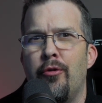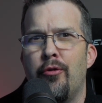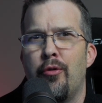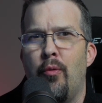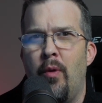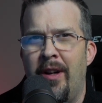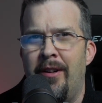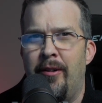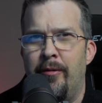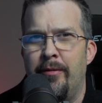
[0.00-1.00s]

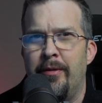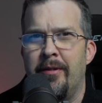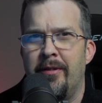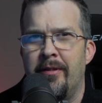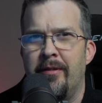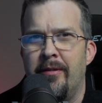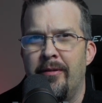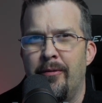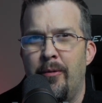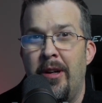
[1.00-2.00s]
12.
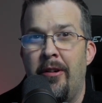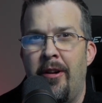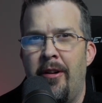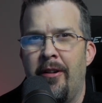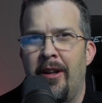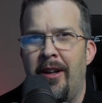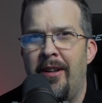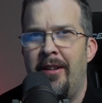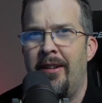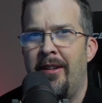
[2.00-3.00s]
We are here
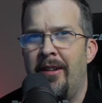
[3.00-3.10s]
again.